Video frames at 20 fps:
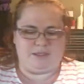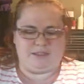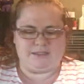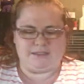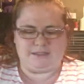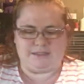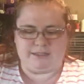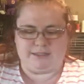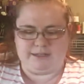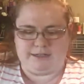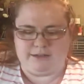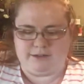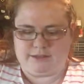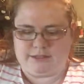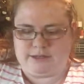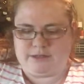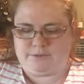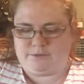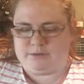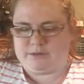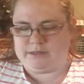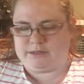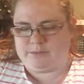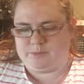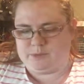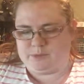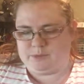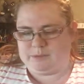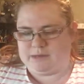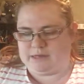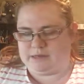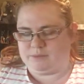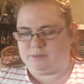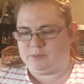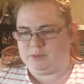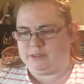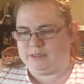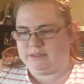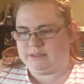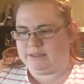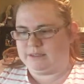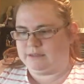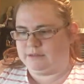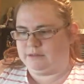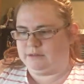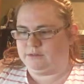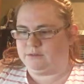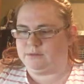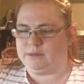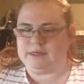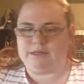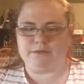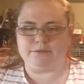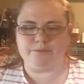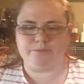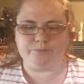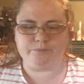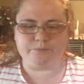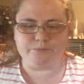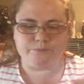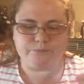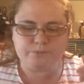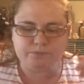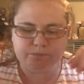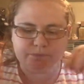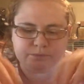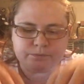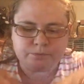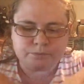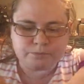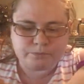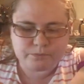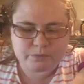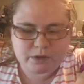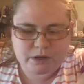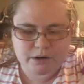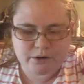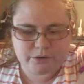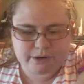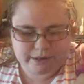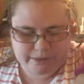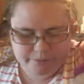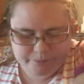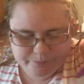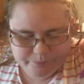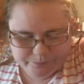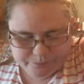piece slid out there. We'll get it put back in place in a little while. Okay.